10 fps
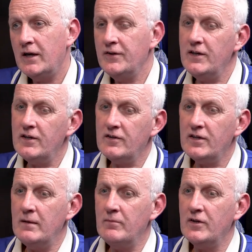these are the
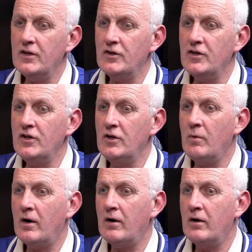teams that you
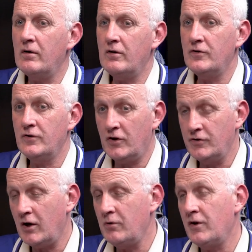
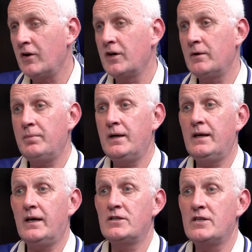know that are going to
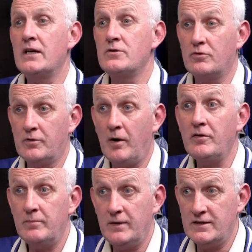be a challenge or
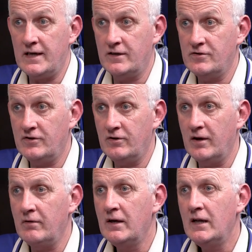supposed to be a challenge to
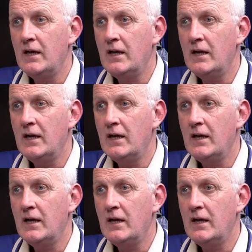you.